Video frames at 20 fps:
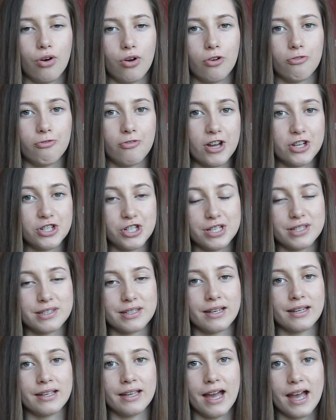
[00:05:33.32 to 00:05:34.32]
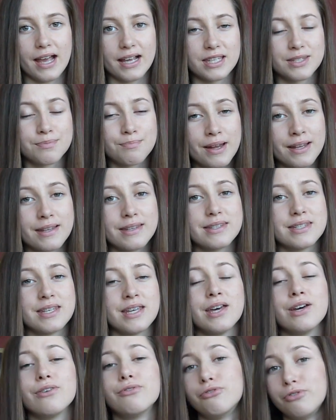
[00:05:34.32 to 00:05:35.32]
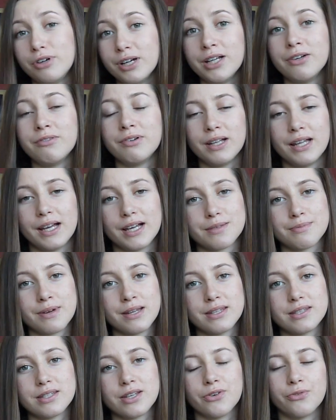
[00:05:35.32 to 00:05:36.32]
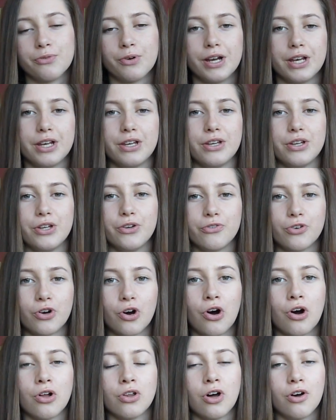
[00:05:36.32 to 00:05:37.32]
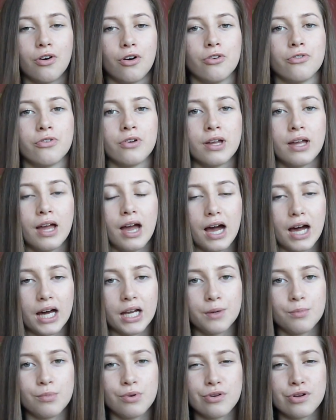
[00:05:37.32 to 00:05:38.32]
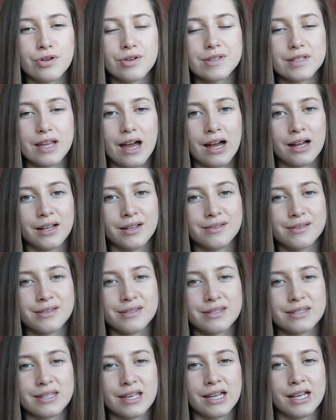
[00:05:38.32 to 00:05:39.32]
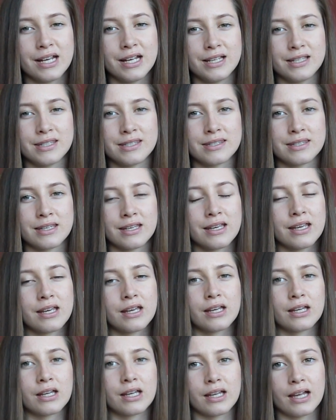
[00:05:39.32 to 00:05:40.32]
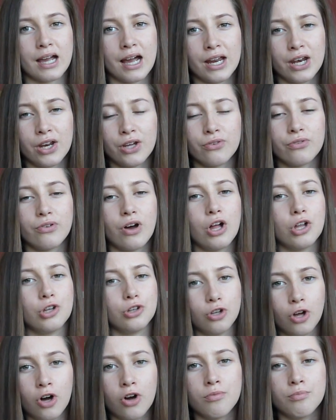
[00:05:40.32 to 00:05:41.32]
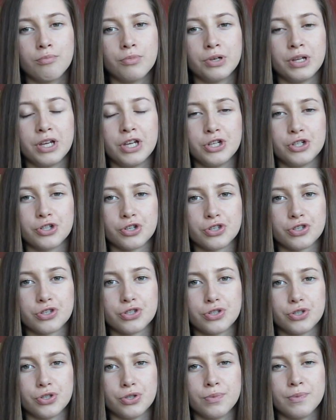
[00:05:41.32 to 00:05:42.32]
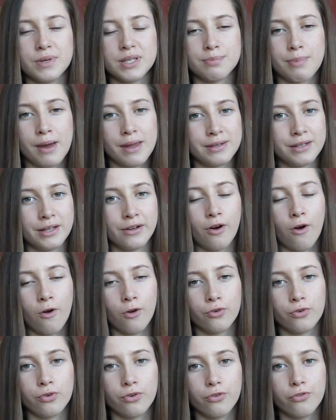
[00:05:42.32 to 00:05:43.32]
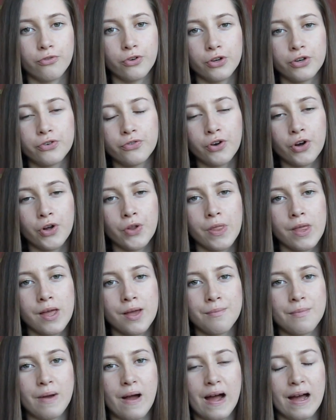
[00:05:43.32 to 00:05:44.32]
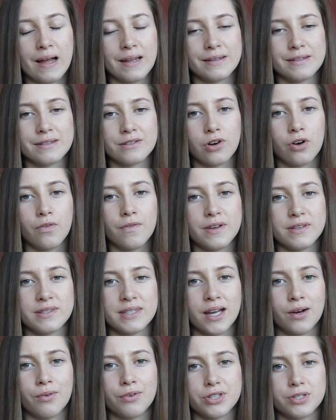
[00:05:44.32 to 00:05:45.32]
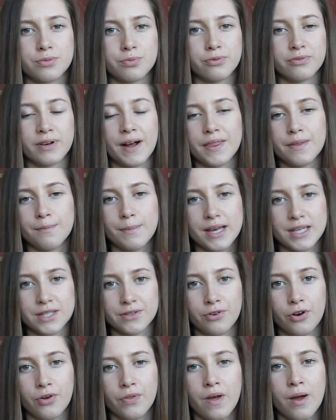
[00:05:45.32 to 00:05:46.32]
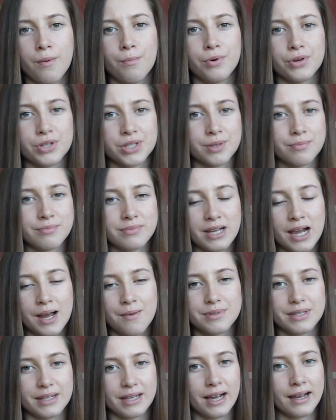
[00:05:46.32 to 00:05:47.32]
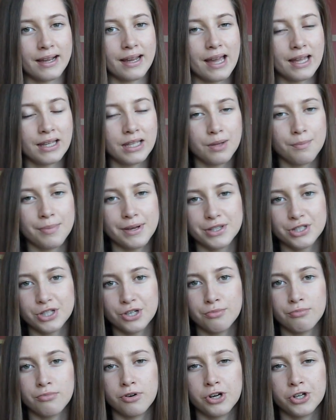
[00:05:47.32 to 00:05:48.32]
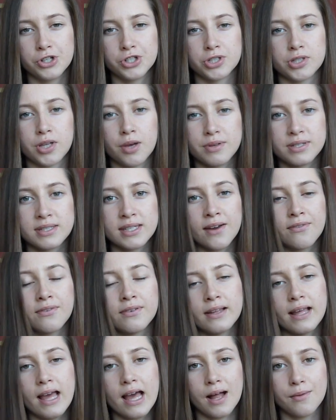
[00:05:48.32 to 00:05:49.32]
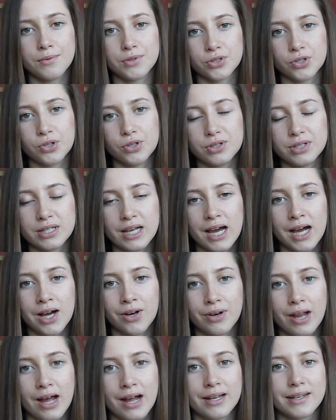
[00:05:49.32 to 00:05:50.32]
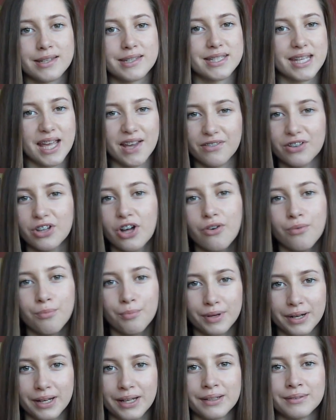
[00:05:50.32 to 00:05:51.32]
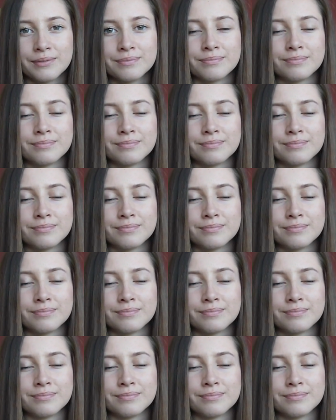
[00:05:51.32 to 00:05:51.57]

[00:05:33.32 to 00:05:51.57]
veggies can get expensive, really expensive when you've got a lot of animals, and it's kind of a lot of money just to be spending on food for them. And obviously I want to provide the best for them, but sometimes it can get a little bit too much, so it's definitely helped to cut down and save a lot of money.